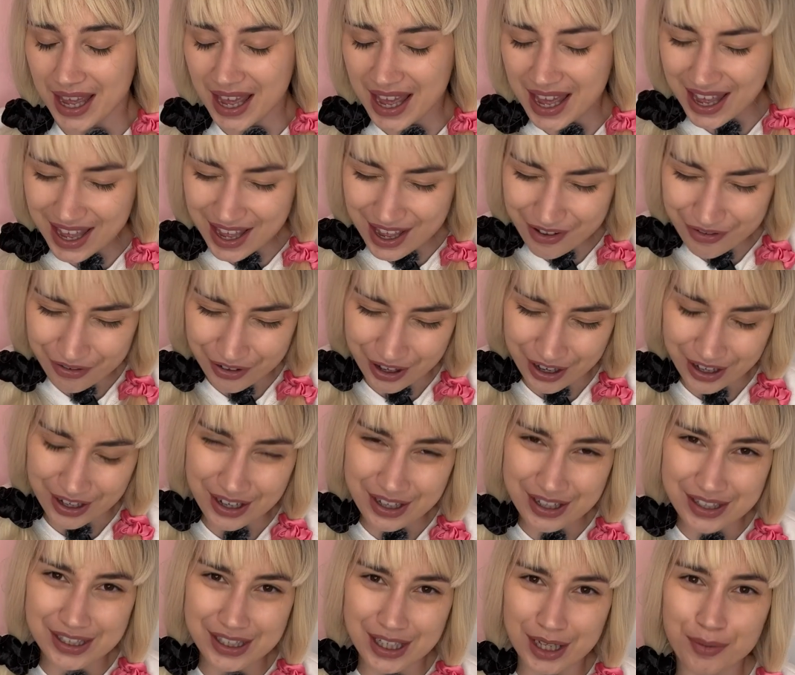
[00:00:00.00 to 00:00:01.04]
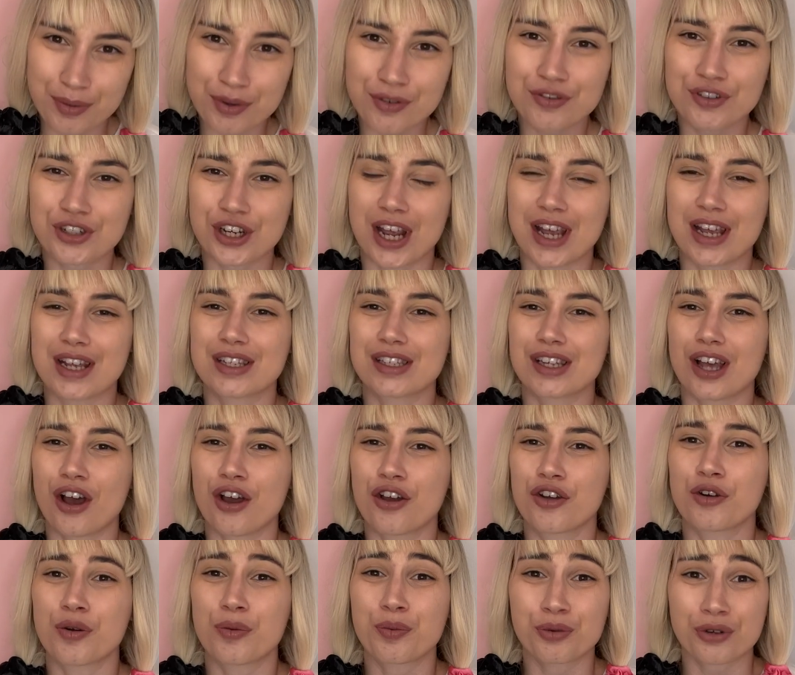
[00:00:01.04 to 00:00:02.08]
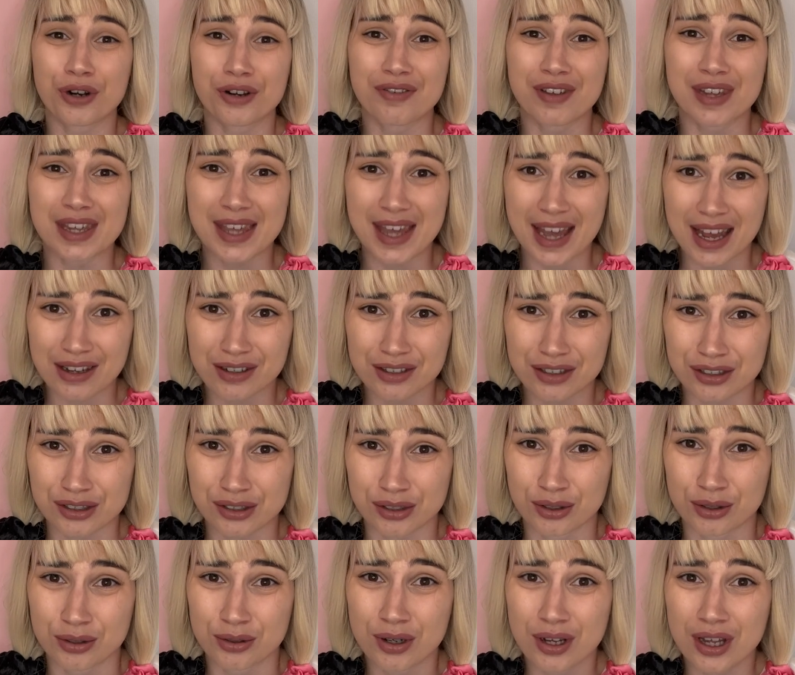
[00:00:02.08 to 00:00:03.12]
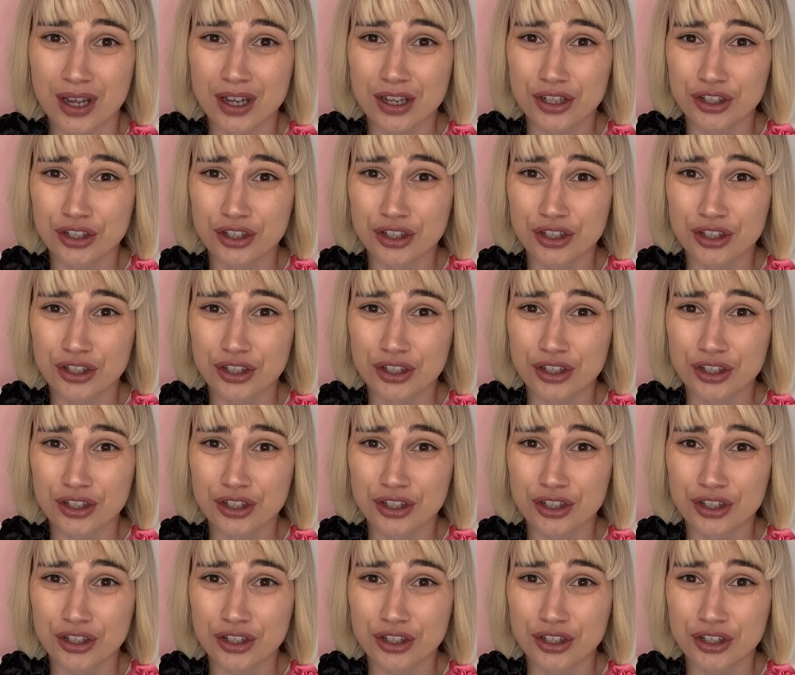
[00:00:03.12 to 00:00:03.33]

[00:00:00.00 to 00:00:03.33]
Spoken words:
Even some of Jane's own Privy Council